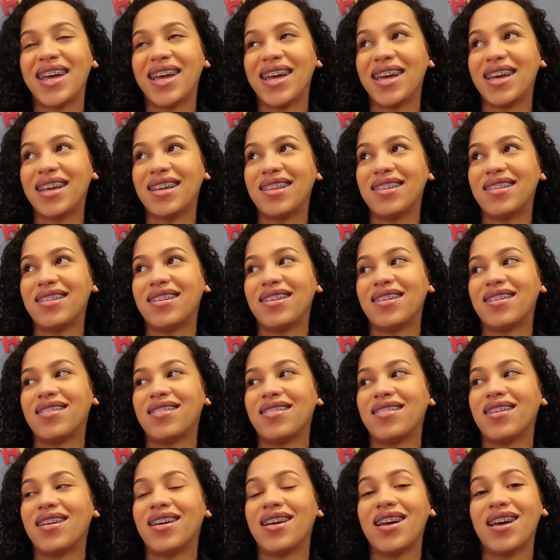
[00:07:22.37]
And
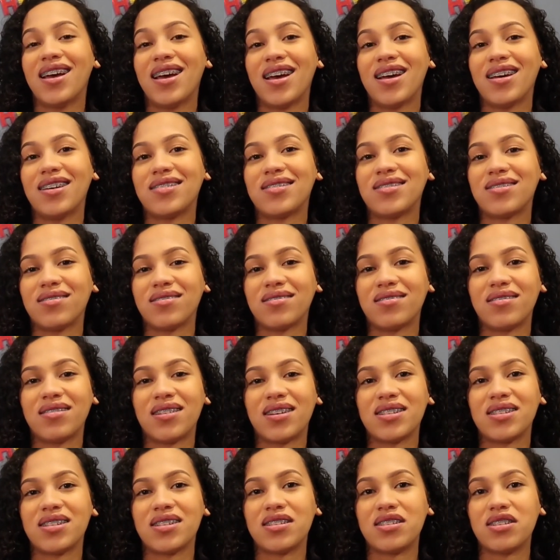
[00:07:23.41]
then I told her
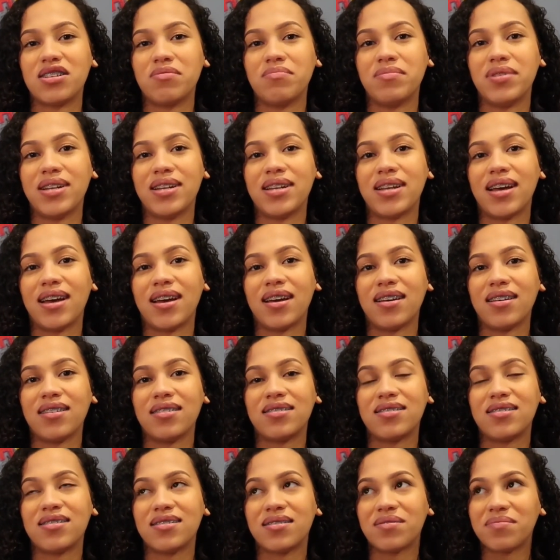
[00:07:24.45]
not to tell my
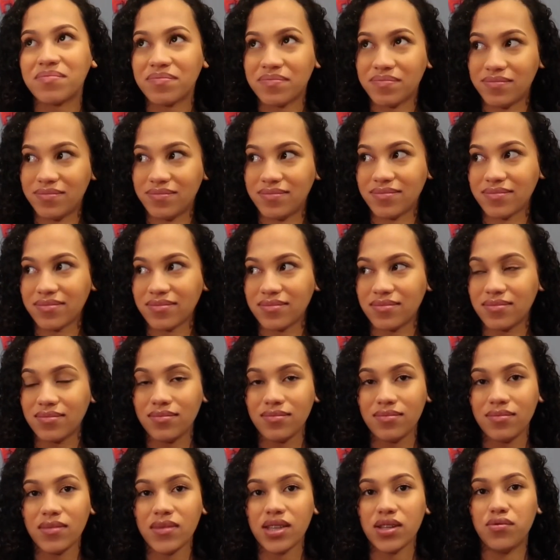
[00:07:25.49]
dads,
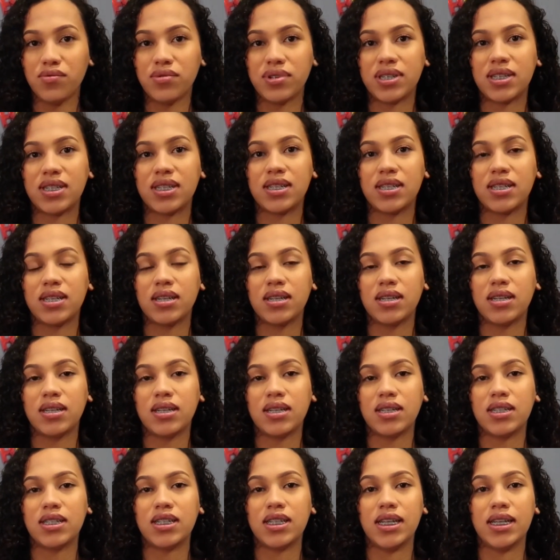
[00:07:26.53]
which
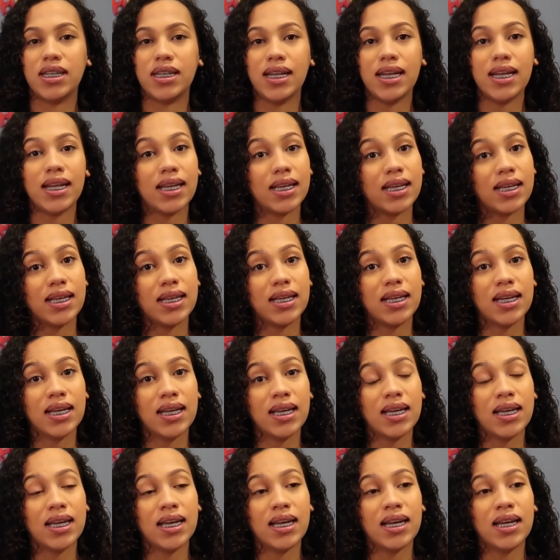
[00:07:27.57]
she didn't
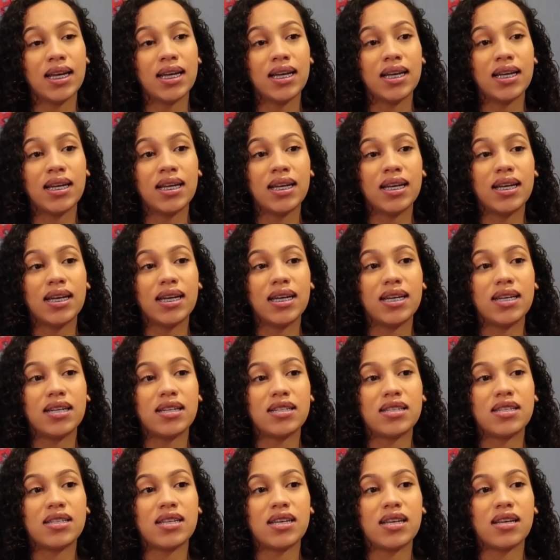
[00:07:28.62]

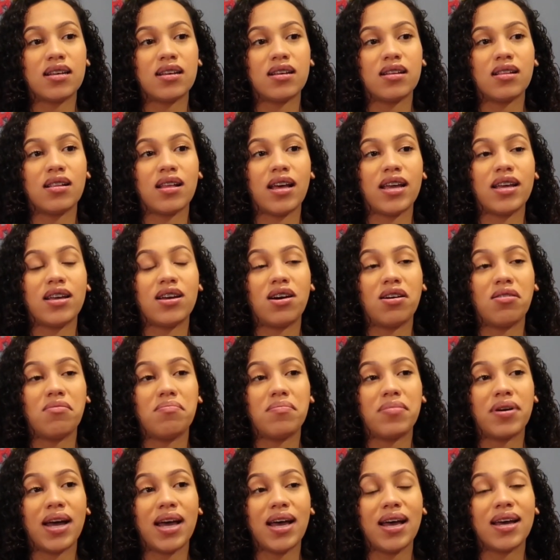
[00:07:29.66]
until I got
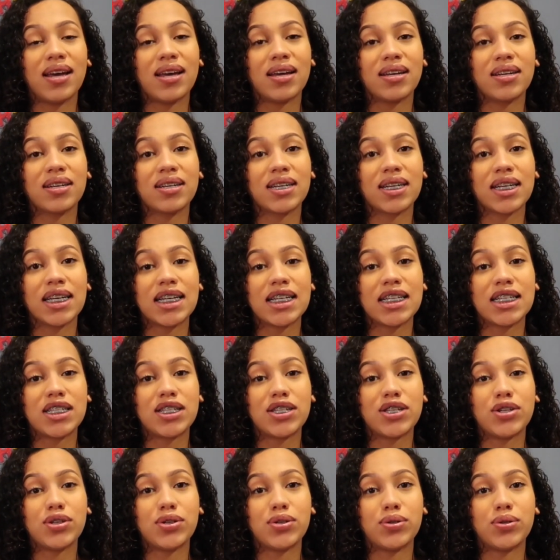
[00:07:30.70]
back
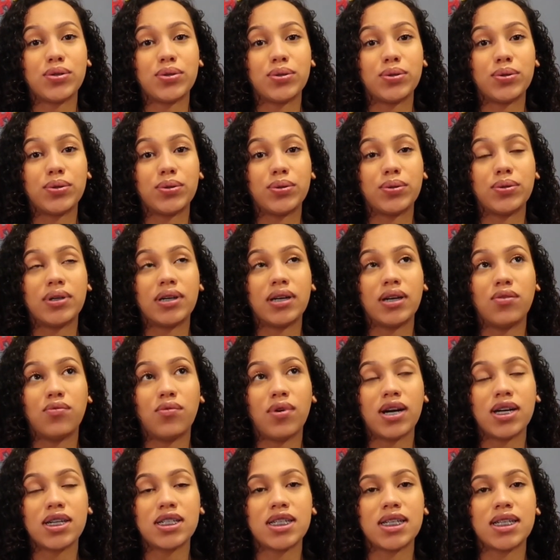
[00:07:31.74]
to
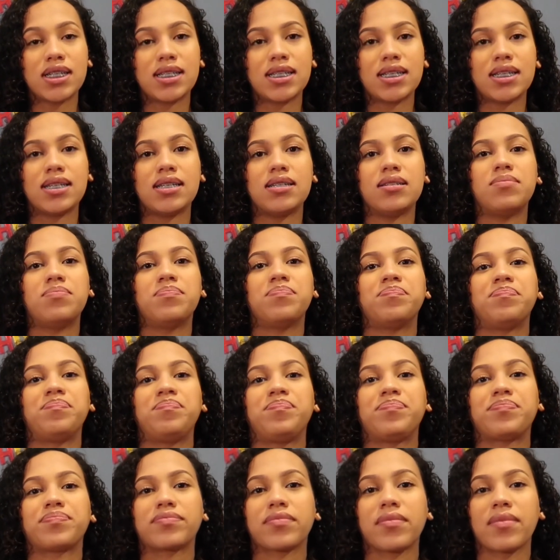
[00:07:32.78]
Washington,
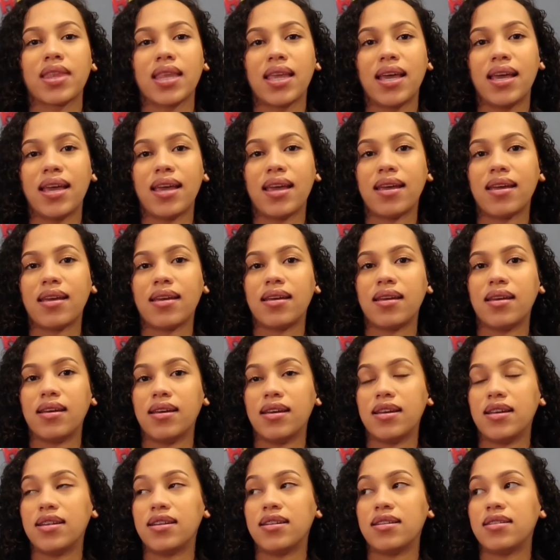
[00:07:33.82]

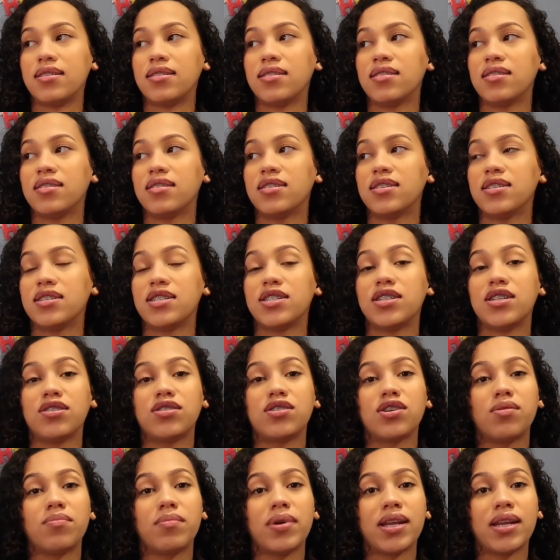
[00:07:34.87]
and she
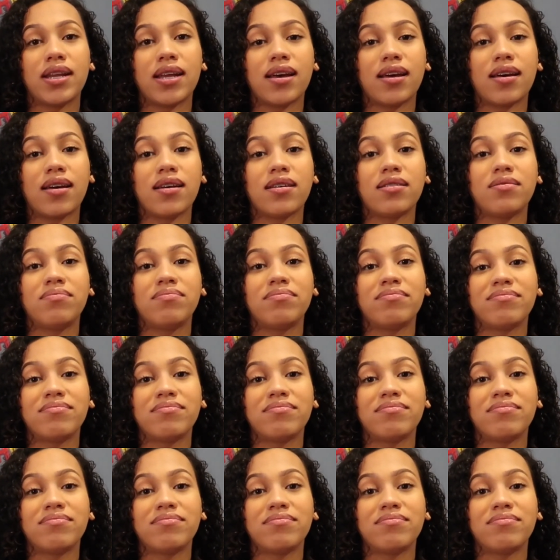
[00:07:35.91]
told my dad.